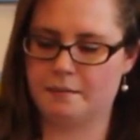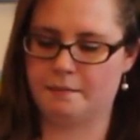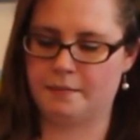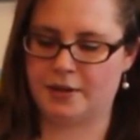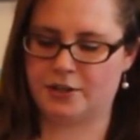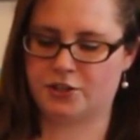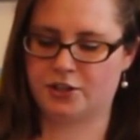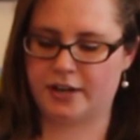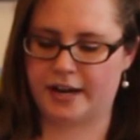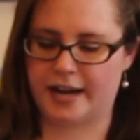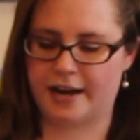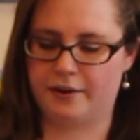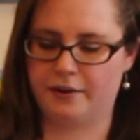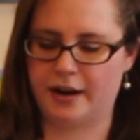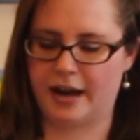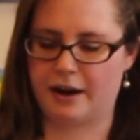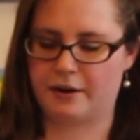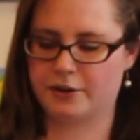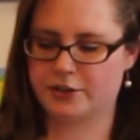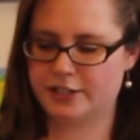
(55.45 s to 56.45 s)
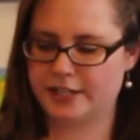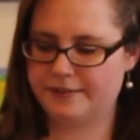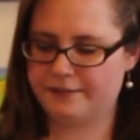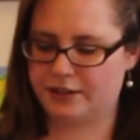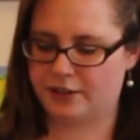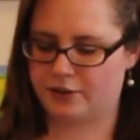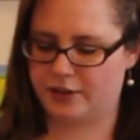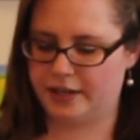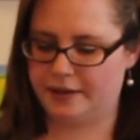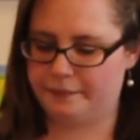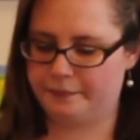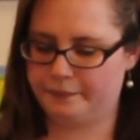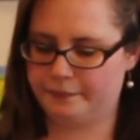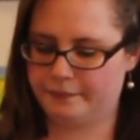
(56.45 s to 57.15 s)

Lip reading: measure out our shaving cream.